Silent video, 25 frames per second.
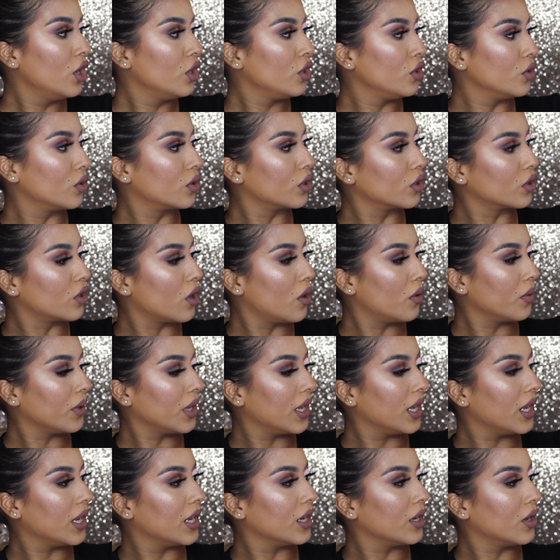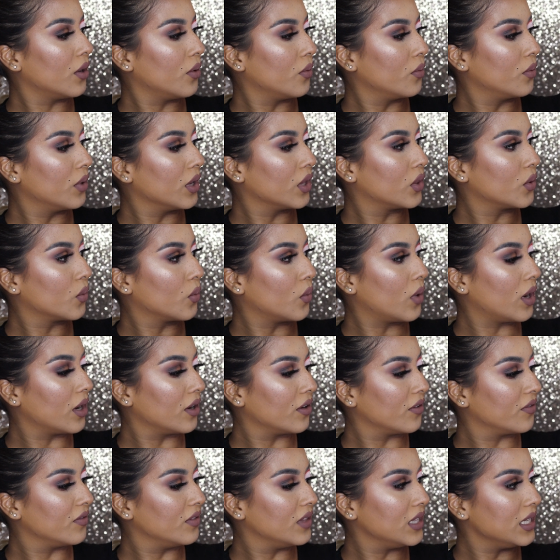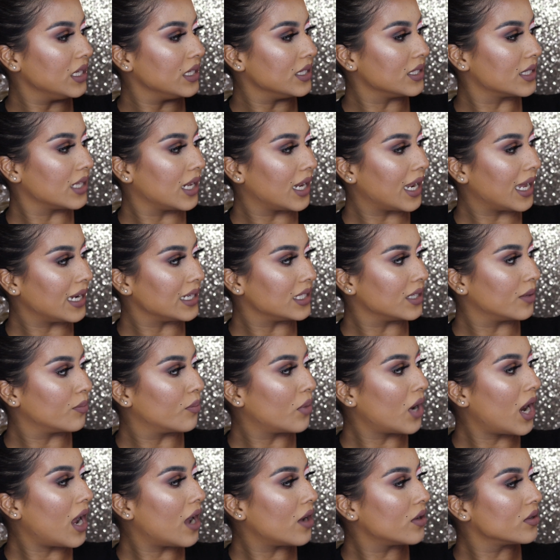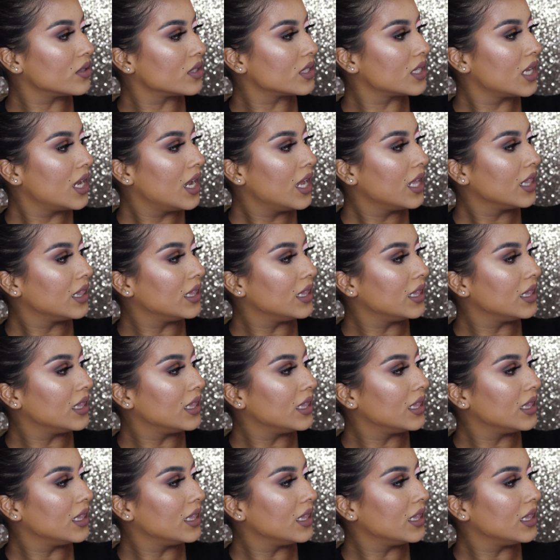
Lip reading: you could go in with one of these lighter browns.